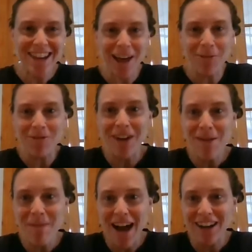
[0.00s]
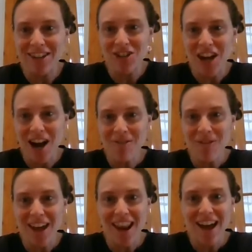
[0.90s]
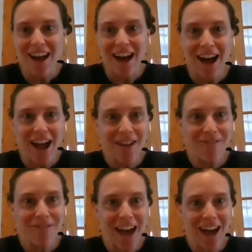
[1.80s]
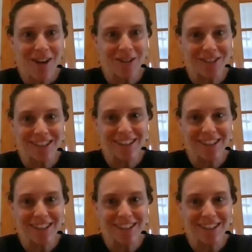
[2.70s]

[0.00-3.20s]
I'll be right back to share what I found.